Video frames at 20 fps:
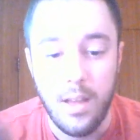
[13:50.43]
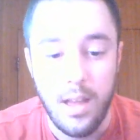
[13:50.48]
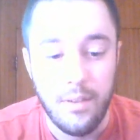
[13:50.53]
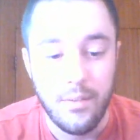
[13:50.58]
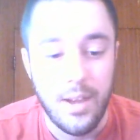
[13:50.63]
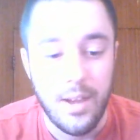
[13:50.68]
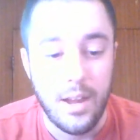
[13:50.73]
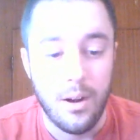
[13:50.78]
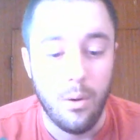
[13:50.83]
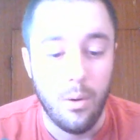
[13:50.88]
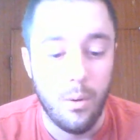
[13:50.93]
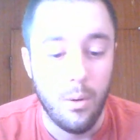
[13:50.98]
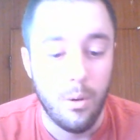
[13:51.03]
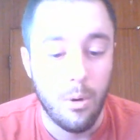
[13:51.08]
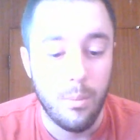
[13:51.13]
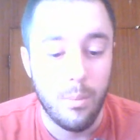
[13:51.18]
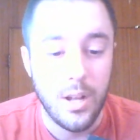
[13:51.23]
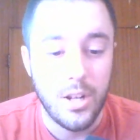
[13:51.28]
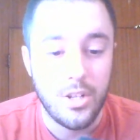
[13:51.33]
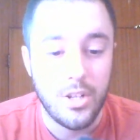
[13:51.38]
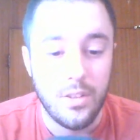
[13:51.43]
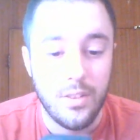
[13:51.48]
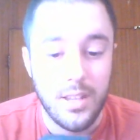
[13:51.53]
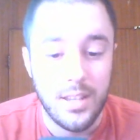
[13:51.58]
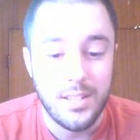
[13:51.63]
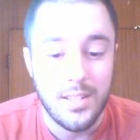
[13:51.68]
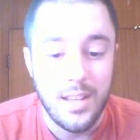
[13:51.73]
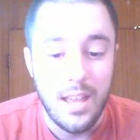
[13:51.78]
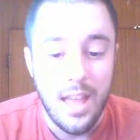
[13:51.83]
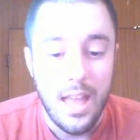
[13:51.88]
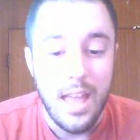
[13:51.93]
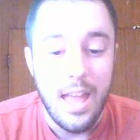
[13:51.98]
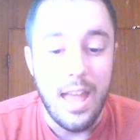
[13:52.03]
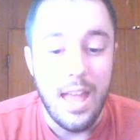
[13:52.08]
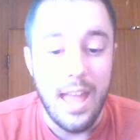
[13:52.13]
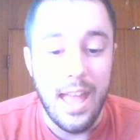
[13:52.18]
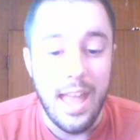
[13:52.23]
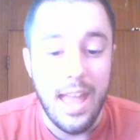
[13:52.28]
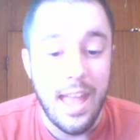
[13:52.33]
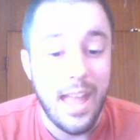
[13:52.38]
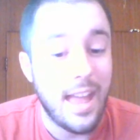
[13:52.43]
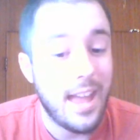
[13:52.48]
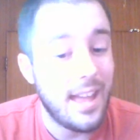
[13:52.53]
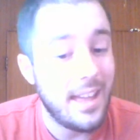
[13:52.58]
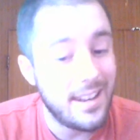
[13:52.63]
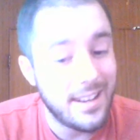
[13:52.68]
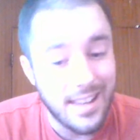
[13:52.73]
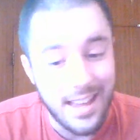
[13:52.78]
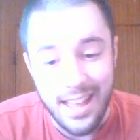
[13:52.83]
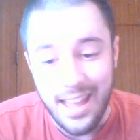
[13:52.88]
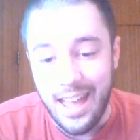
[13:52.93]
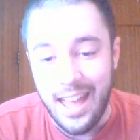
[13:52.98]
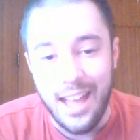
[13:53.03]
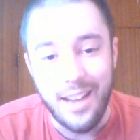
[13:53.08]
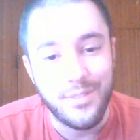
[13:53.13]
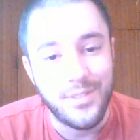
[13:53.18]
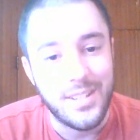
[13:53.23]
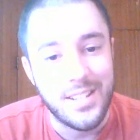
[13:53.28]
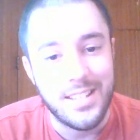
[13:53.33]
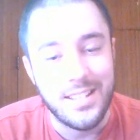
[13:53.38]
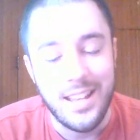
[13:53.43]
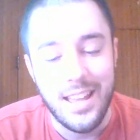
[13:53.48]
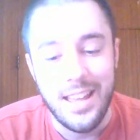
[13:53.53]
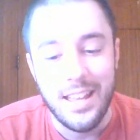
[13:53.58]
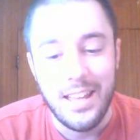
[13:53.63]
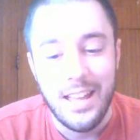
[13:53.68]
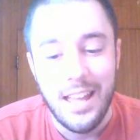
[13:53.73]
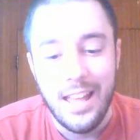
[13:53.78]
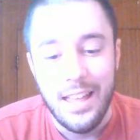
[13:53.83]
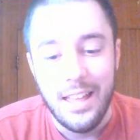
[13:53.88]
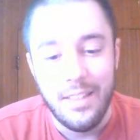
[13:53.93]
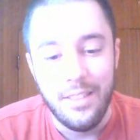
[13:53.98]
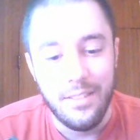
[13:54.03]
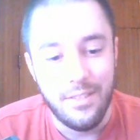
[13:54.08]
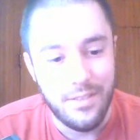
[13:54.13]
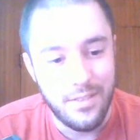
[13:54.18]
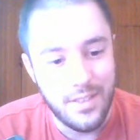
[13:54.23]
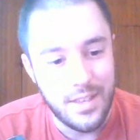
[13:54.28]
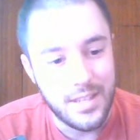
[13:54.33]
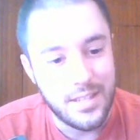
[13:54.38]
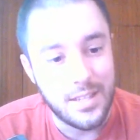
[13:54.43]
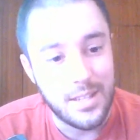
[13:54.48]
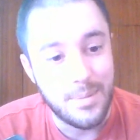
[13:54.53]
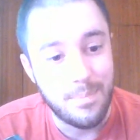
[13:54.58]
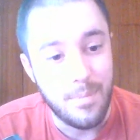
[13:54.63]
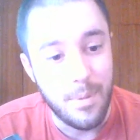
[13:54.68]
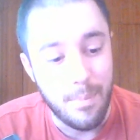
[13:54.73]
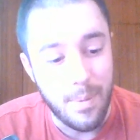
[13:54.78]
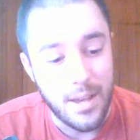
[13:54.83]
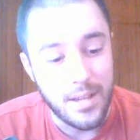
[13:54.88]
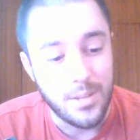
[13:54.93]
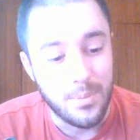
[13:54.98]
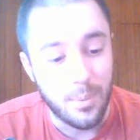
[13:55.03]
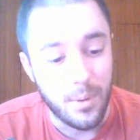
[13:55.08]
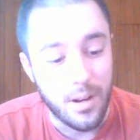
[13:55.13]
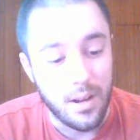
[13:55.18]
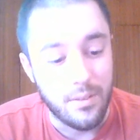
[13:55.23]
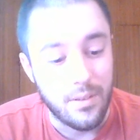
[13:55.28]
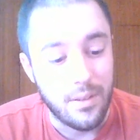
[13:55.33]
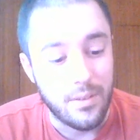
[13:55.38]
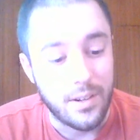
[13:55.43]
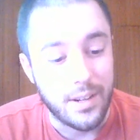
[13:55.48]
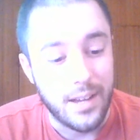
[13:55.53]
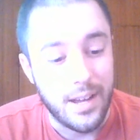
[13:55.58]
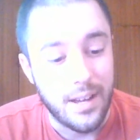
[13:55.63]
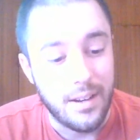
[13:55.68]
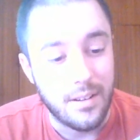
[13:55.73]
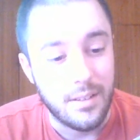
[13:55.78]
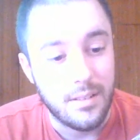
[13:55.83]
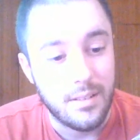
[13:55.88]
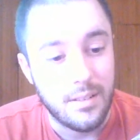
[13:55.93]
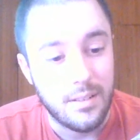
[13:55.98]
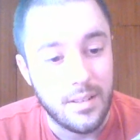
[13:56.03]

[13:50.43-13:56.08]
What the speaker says: I've got a whole bunch of these, and I have to say, this is the best one I've ever gotten.